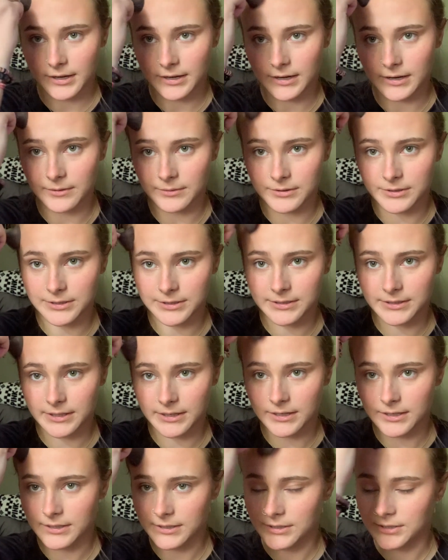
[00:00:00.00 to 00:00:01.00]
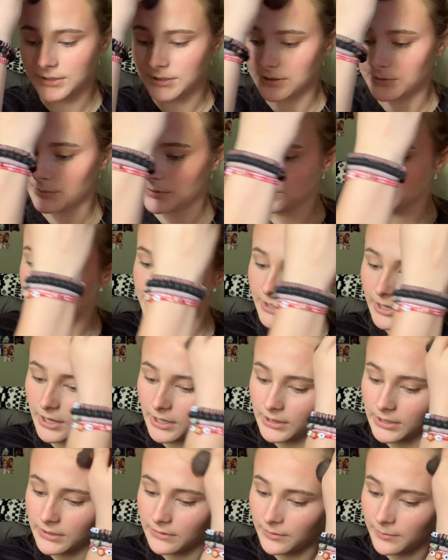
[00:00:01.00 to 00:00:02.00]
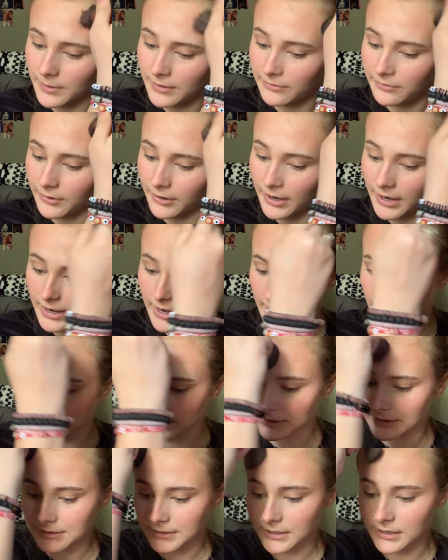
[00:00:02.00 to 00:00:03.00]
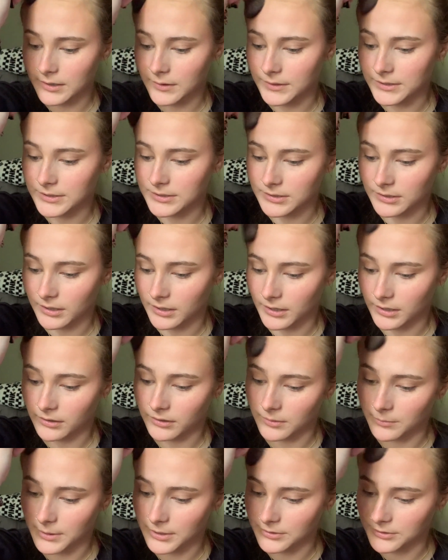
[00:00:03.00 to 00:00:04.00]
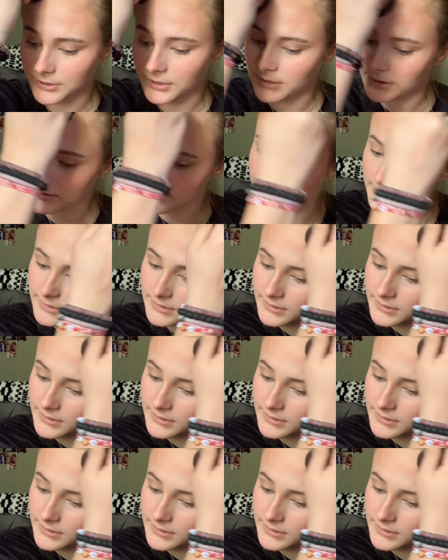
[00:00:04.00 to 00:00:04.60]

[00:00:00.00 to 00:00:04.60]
Now we're just gonna swoosh it all over my forehead. I like to go in circular motions.